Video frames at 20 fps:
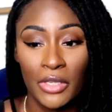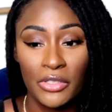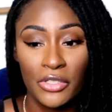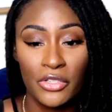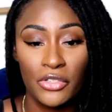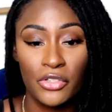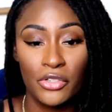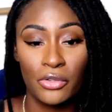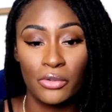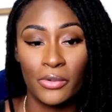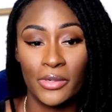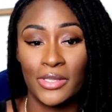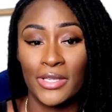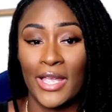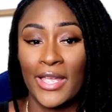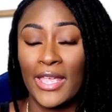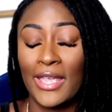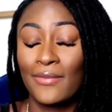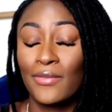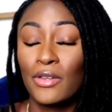to do is
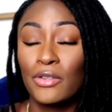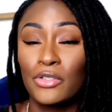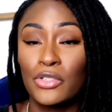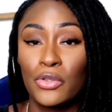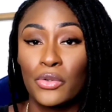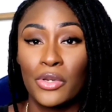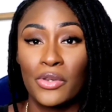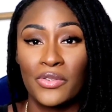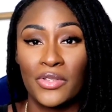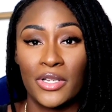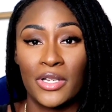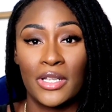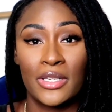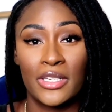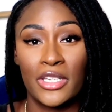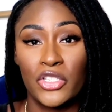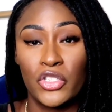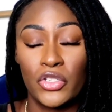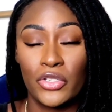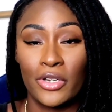that if you do use a
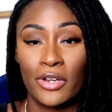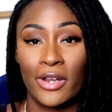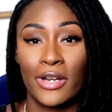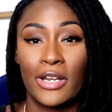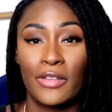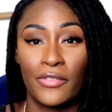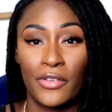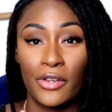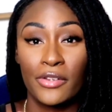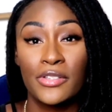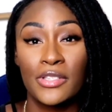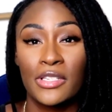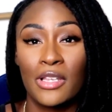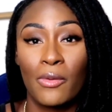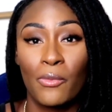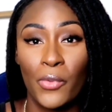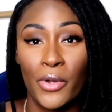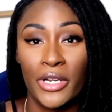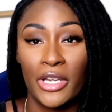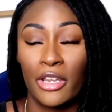conditioner, and if you're
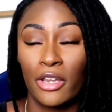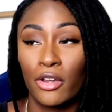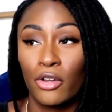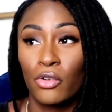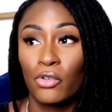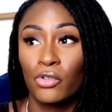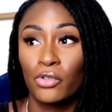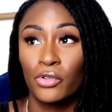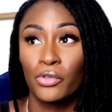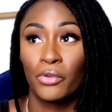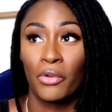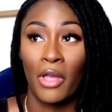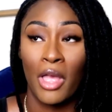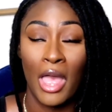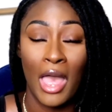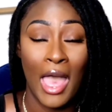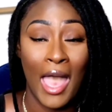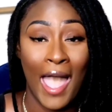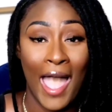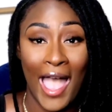someone here who
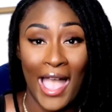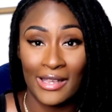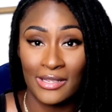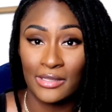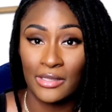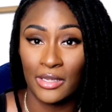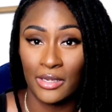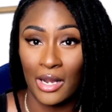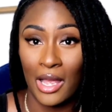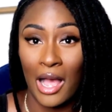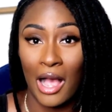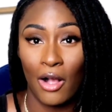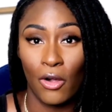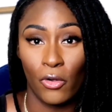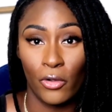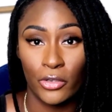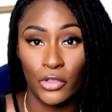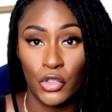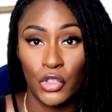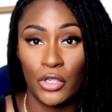has done hot
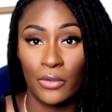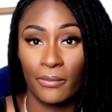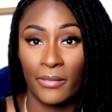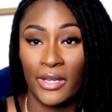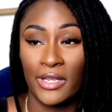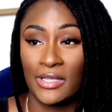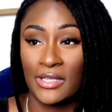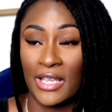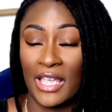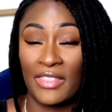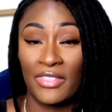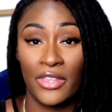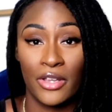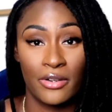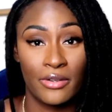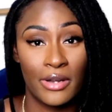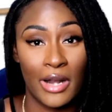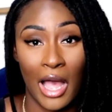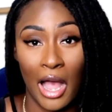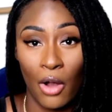oil treatments and
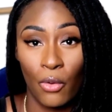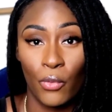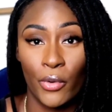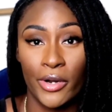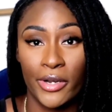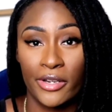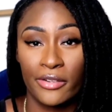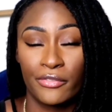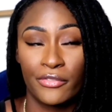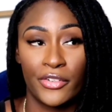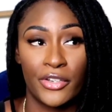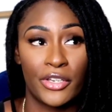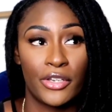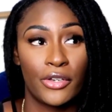they're not working for